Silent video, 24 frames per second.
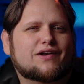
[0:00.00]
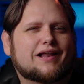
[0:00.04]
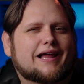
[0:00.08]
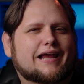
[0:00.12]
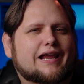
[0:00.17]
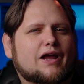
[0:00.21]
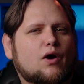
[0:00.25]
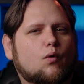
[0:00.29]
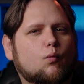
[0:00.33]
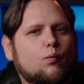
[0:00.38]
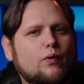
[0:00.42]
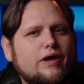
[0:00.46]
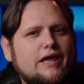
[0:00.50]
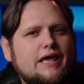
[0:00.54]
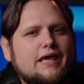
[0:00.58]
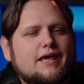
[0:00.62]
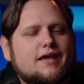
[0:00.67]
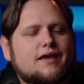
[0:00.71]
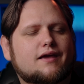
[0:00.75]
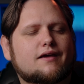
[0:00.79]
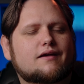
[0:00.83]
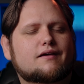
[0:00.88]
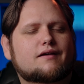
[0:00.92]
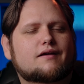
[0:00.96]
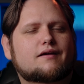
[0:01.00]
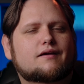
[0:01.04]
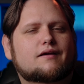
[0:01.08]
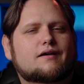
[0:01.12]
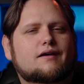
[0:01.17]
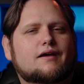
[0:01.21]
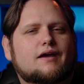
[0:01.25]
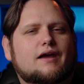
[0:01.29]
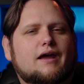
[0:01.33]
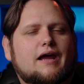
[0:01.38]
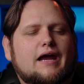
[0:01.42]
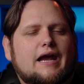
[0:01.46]
like a week,
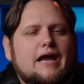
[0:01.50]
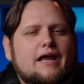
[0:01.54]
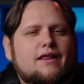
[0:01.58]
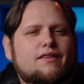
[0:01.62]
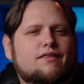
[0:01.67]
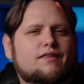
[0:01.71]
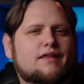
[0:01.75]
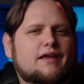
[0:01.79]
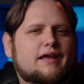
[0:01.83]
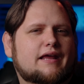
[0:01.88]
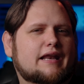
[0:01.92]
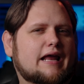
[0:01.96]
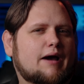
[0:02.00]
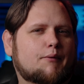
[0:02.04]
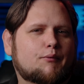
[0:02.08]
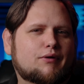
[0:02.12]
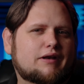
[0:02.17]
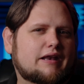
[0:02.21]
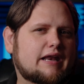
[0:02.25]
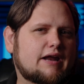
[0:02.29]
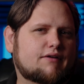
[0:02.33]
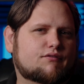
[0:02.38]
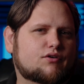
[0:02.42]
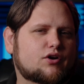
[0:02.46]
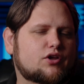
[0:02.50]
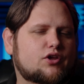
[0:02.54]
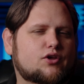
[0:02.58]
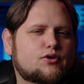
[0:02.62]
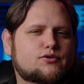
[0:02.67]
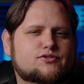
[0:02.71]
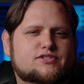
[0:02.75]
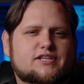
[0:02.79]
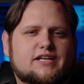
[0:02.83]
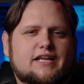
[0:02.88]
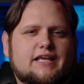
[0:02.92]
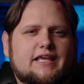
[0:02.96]
and then I would never
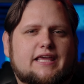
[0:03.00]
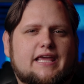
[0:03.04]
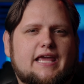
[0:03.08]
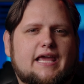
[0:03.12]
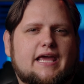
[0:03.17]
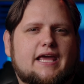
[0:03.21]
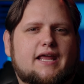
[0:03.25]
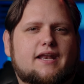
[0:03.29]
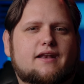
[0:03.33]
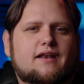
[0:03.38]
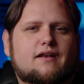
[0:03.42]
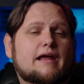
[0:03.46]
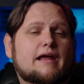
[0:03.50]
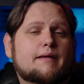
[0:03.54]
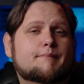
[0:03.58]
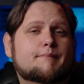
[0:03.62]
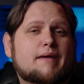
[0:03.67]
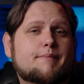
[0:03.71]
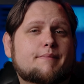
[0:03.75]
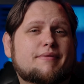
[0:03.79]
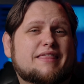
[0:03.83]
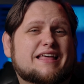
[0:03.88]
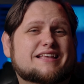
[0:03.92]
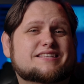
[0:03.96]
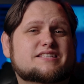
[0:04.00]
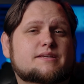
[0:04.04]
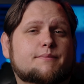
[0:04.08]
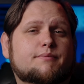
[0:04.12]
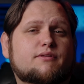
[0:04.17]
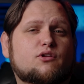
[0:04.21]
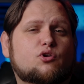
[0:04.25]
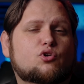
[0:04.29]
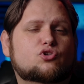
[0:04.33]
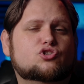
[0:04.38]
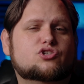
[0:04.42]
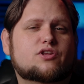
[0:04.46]
use it again. And maybe that's
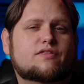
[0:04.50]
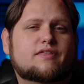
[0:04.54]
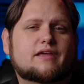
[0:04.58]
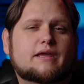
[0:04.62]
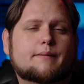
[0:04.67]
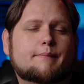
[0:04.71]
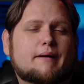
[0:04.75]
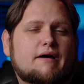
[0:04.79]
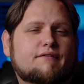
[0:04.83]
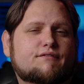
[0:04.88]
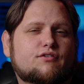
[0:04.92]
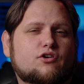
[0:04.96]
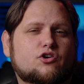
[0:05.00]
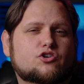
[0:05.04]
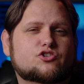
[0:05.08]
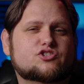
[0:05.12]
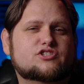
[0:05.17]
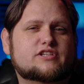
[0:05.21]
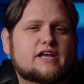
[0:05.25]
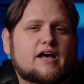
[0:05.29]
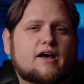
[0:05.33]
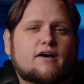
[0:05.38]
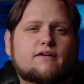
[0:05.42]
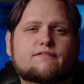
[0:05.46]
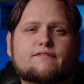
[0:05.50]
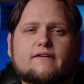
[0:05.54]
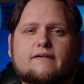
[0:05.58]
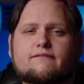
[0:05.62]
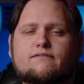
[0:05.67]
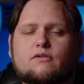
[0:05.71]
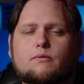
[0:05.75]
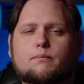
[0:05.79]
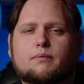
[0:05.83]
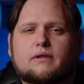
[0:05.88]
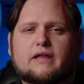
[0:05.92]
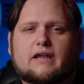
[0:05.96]
something you should think about for yourself if
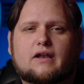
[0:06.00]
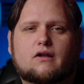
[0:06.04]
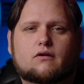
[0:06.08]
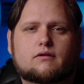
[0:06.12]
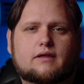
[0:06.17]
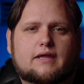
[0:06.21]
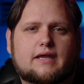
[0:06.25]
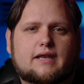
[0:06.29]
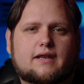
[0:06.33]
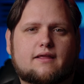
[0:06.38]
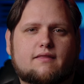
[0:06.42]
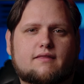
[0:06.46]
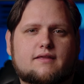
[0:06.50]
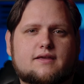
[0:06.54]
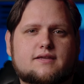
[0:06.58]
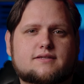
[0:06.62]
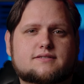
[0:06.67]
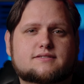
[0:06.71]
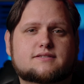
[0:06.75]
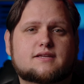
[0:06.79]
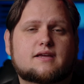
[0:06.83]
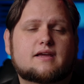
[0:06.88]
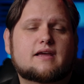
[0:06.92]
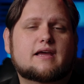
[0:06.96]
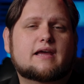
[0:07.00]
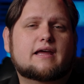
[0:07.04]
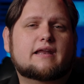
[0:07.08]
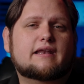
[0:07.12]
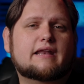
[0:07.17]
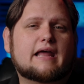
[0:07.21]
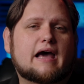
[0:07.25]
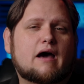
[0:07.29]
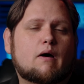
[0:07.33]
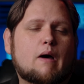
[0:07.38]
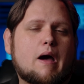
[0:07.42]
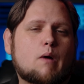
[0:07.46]
you plan on getting this.
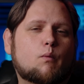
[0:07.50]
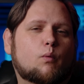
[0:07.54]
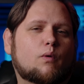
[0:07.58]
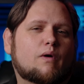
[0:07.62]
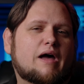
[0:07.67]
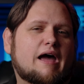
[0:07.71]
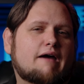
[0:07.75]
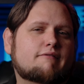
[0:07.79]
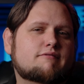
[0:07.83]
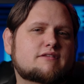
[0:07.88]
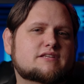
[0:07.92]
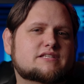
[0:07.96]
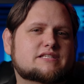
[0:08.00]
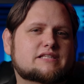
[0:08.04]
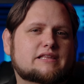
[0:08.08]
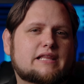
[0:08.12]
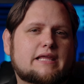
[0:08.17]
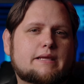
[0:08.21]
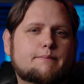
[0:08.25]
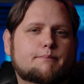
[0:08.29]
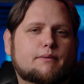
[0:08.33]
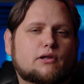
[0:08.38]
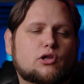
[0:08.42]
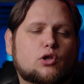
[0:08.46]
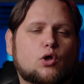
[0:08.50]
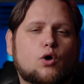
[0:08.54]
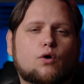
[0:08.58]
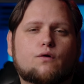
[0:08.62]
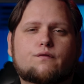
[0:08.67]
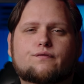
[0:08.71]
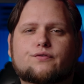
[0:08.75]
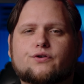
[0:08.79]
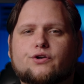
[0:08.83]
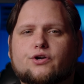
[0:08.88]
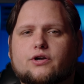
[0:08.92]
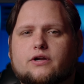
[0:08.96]
Now, I will have this link below
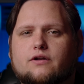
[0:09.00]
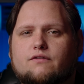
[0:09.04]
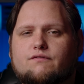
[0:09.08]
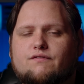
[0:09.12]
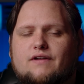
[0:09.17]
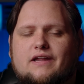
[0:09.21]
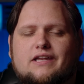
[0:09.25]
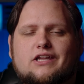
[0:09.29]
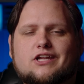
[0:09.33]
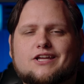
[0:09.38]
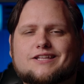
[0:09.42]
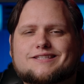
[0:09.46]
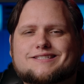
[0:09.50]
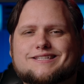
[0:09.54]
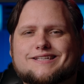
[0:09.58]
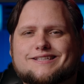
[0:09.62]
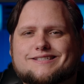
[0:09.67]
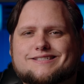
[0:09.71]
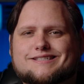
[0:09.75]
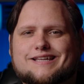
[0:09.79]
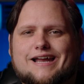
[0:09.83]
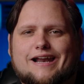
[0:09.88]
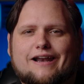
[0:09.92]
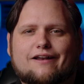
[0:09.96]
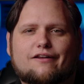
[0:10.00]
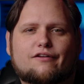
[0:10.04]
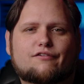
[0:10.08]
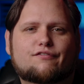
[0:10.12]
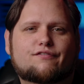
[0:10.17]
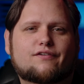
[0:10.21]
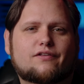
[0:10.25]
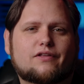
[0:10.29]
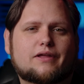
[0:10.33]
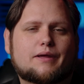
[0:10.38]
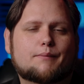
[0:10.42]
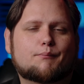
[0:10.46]
for your convenience. It's not an
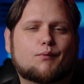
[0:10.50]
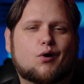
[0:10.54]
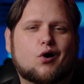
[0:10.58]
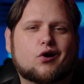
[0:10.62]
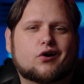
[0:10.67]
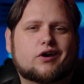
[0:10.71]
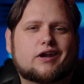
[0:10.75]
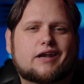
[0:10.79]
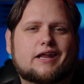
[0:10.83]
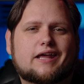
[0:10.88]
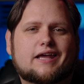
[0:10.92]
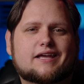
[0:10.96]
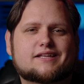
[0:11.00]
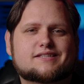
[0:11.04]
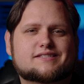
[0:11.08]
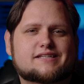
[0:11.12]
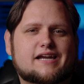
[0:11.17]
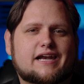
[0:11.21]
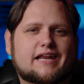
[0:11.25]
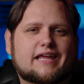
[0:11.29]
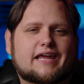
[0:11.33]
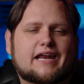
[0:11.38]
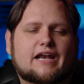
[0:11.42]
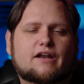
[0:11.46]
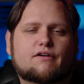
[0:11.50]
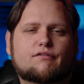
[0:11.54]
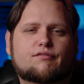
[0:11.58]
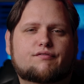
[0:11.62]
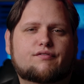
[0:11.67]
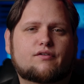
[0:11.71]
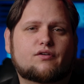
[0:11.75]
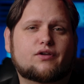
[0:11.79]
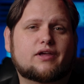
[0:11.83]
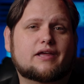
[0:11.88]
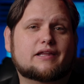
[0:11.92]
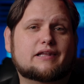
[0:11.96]
affiliate marketing. It's not any kind of
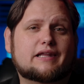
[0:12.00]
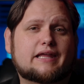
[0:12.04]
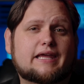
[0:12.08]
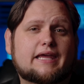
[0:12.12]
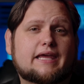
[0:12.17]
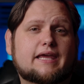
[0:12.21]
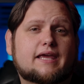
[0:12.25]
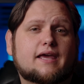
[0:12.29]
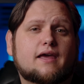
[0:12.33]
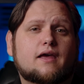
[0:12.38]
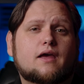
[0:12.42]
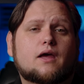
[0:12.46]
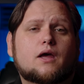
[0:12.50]
affiliate link.